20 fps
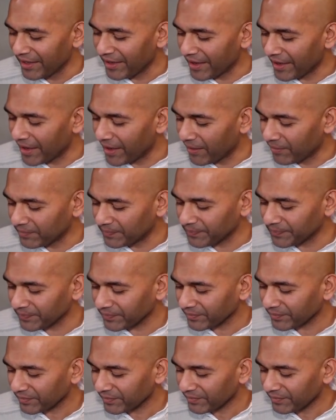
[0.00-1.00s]

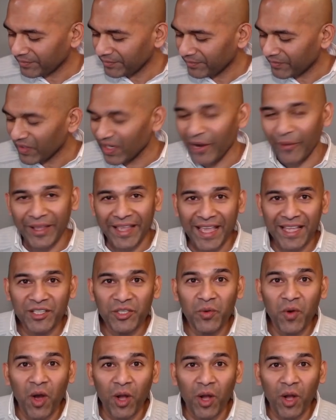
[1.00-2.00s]
Now, I can't
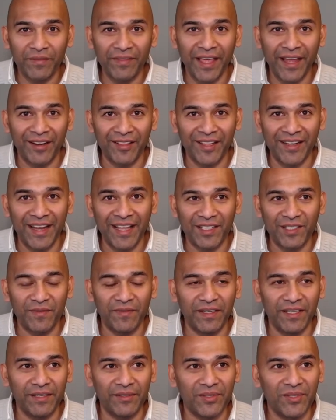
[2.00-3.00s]
do all of that on the next
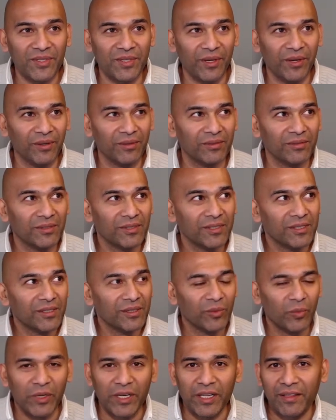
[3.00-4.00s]
video, so
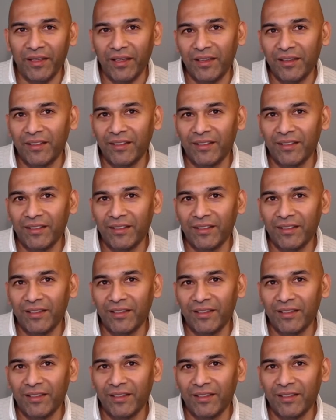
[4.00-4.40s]
what do you think?